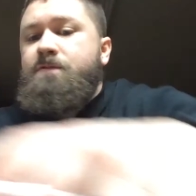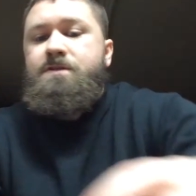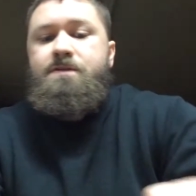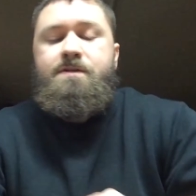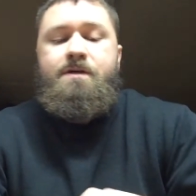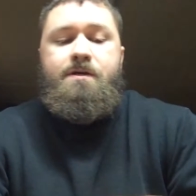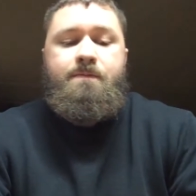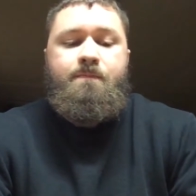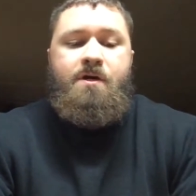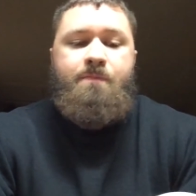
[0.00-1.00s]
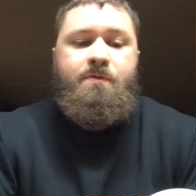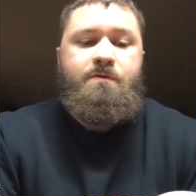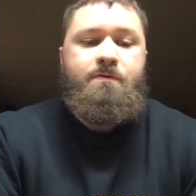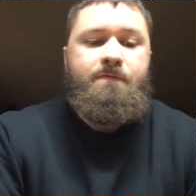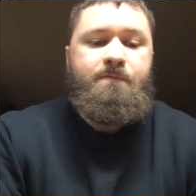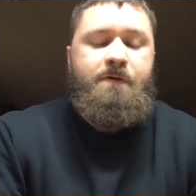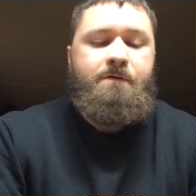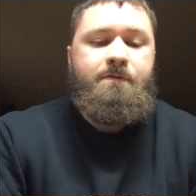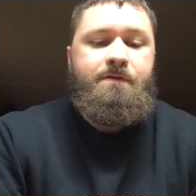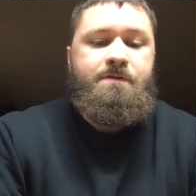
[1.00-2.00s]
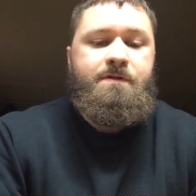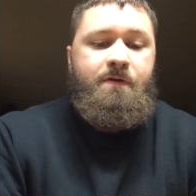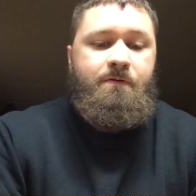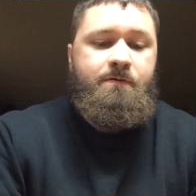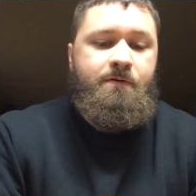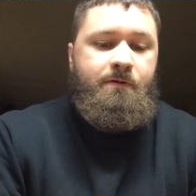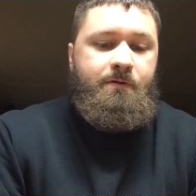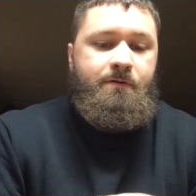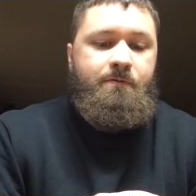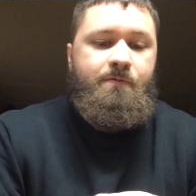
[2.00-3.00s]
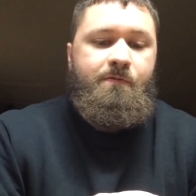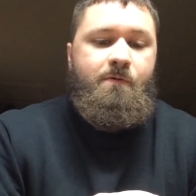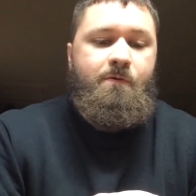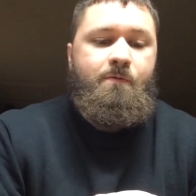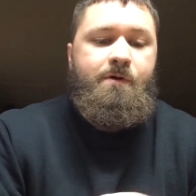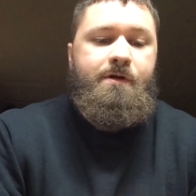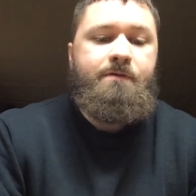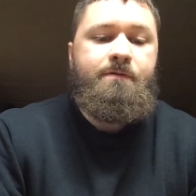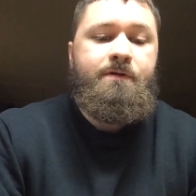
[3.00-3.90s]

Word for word: since I happened to have found the tin, I didn't throw it away,